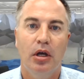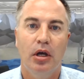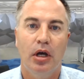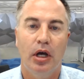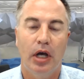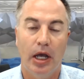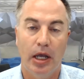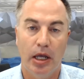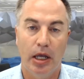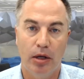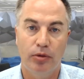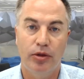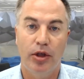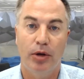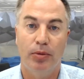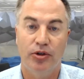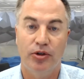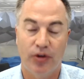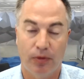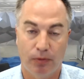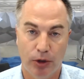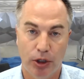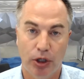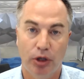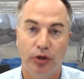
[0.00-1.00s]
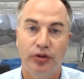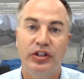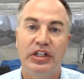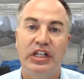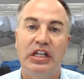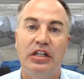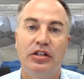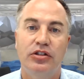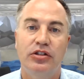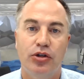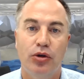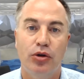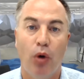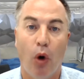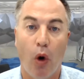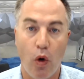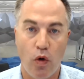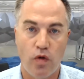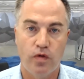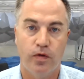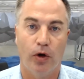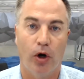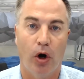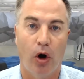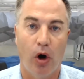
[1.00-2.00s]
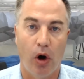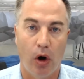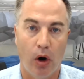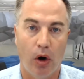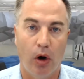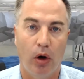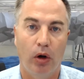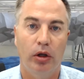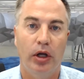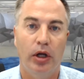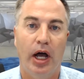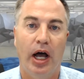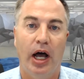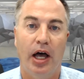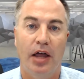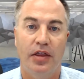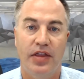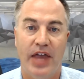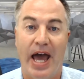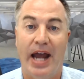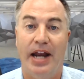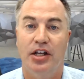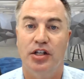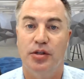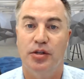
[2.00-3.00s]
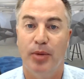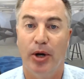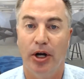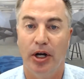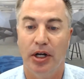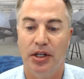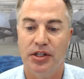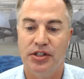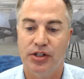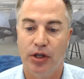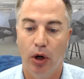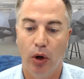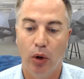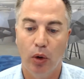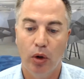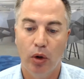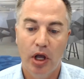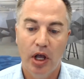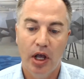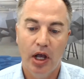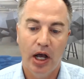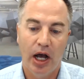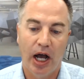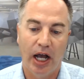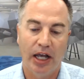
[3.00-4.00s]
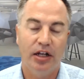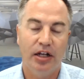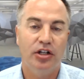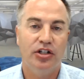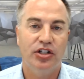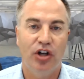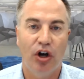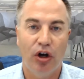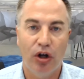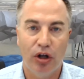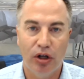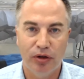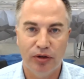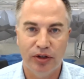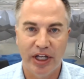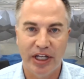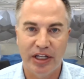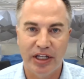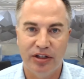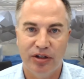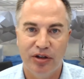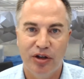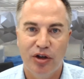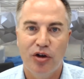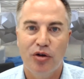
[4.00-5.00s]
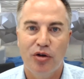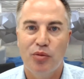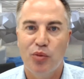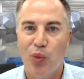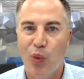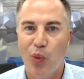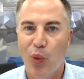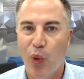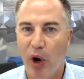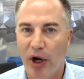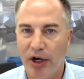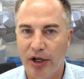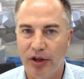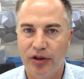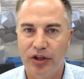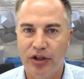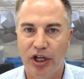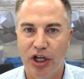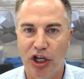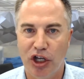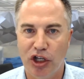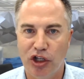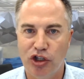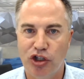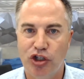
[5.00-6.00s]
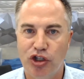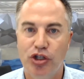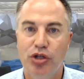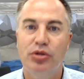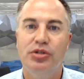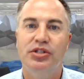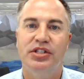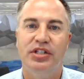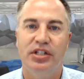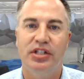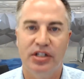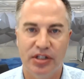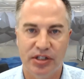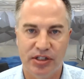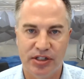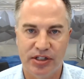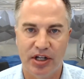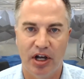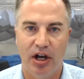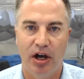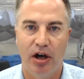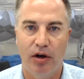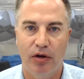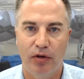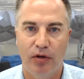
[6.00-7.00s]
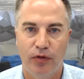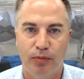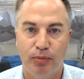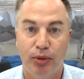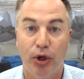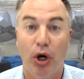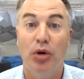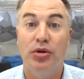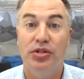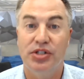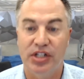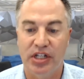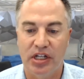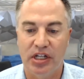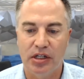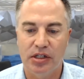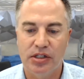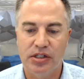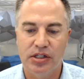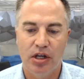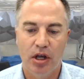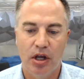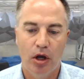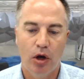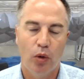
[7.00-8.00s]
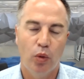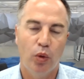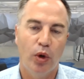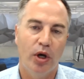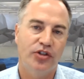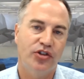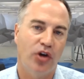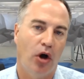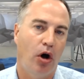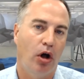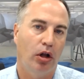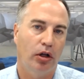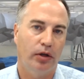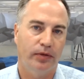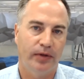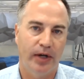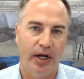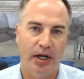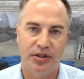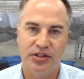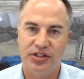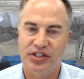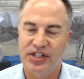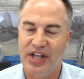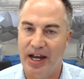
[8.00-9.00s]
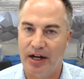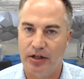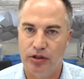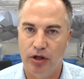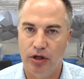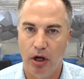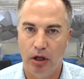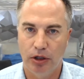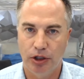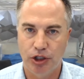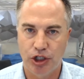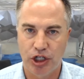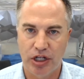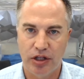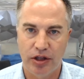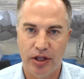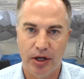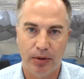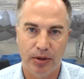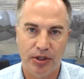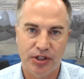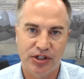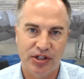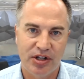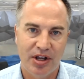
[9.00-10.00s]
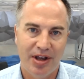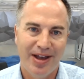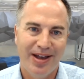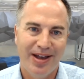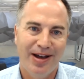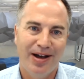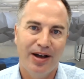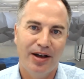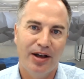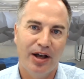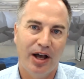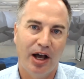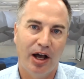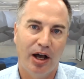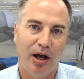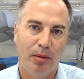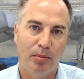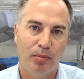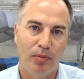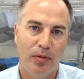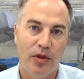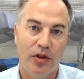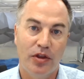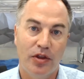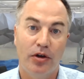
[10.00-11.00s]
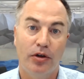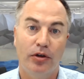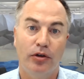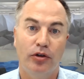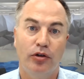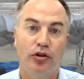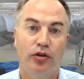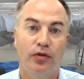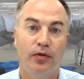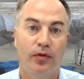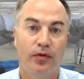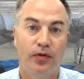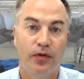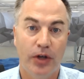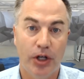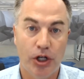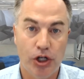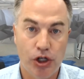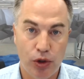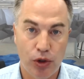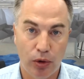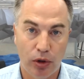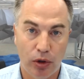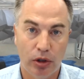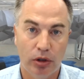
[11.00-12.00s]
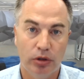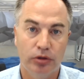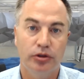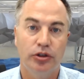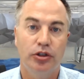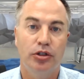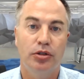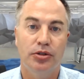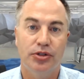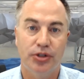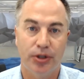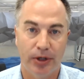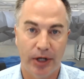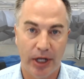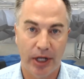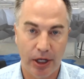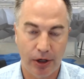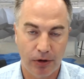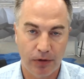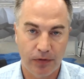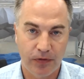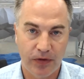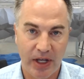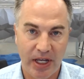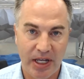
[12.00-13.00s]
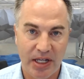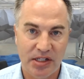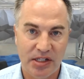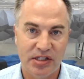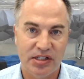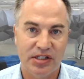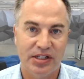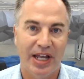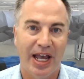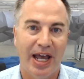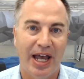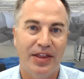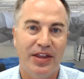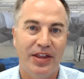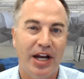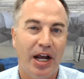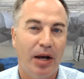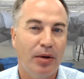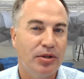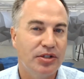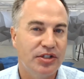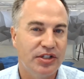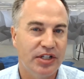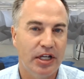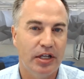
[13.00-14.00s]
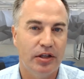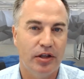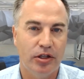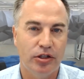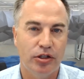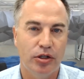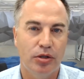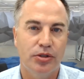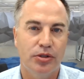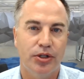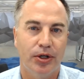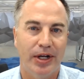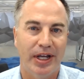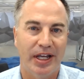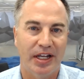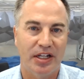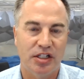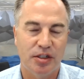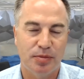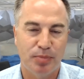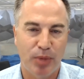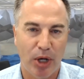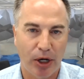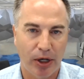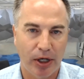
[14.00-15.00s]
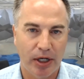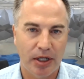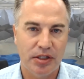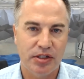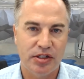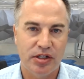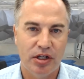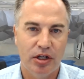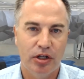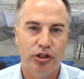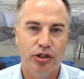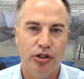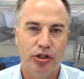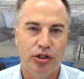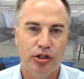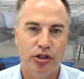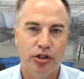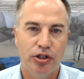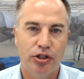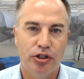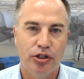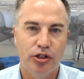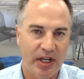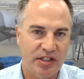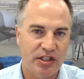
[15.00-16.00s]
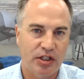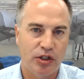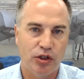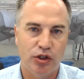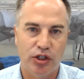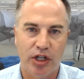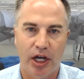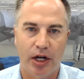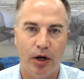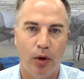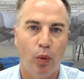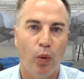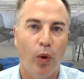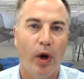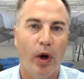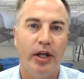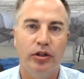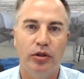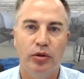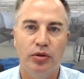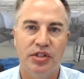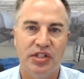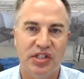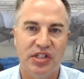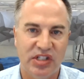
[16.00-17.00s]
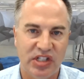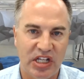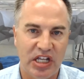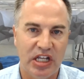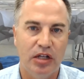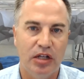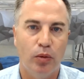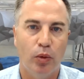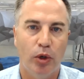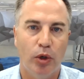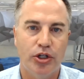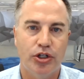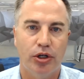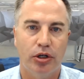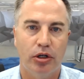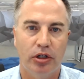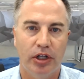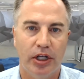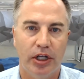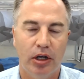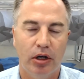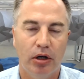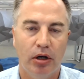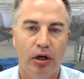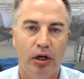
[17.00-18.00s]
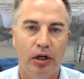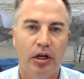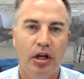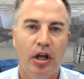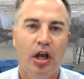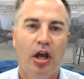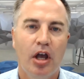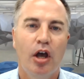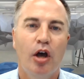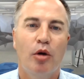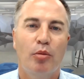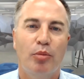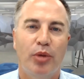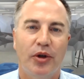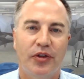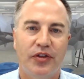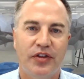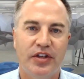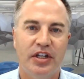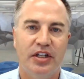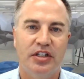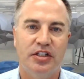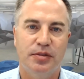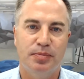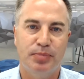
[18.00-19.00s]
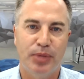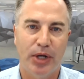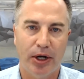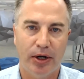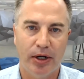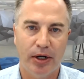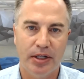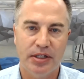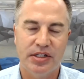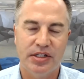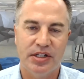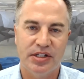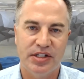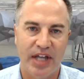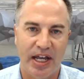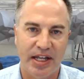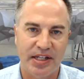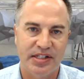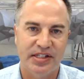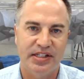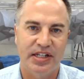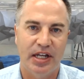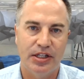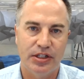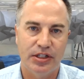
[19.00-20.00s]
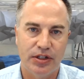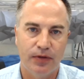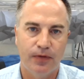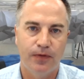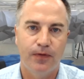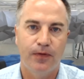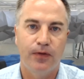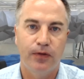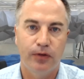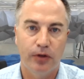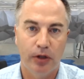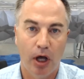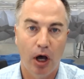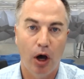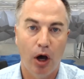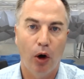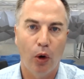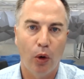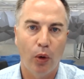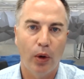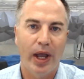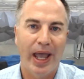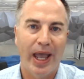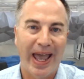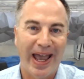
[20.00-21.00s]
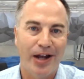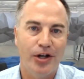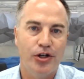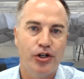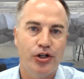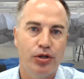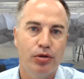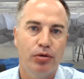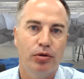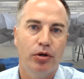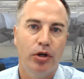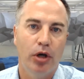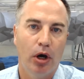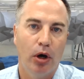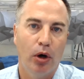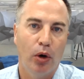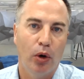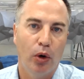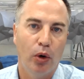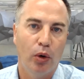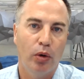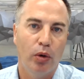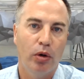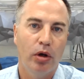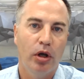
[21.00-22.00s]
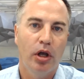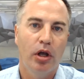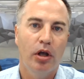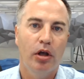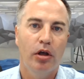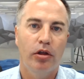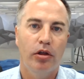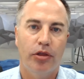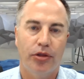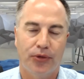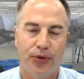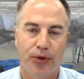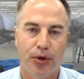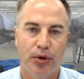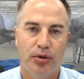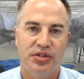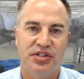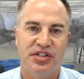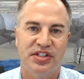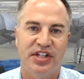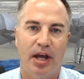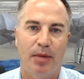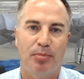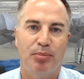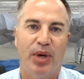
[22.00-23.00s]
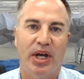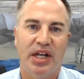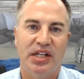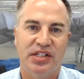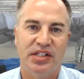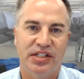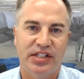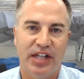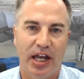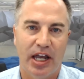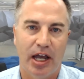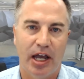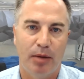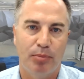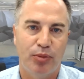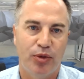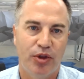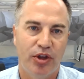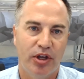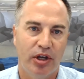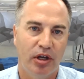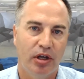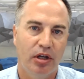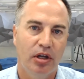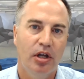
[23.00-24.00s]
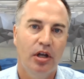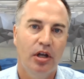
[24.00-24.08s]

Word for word: uh, it, there was a real need to overhaul uh, that experience. So I'm going to call it like one of the uses of proceeds was all around technology. There was um, the visual user interface, and then I would say the user experience. User interface is kind of what you see and what you're clicking on, but the experience is that sense of flow as you go through step by step, the,